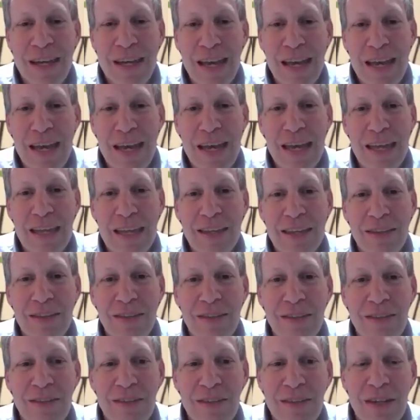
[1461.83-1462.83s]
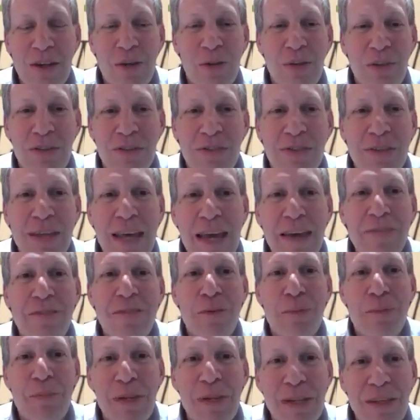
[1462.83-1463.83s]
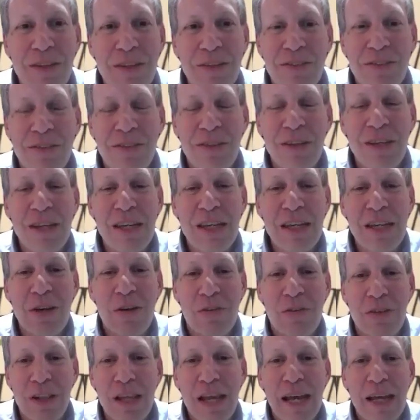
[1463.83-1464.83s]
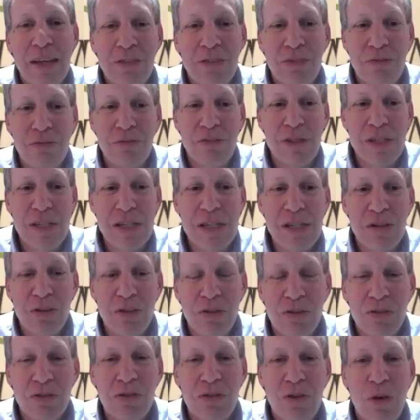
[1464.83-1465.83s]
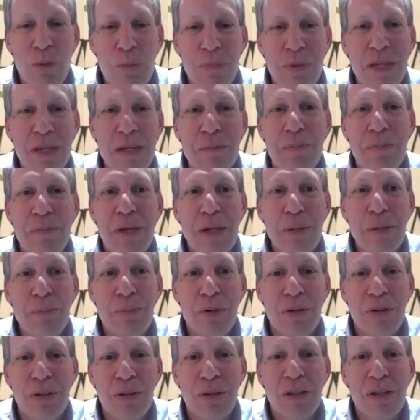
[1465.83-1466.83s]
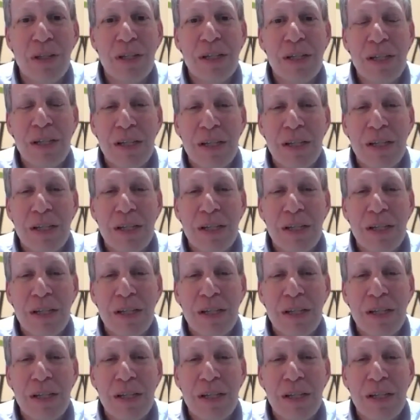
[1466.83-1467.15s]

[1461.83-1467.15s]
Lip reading: And, it's sad for me to see over the last 3 years, so many people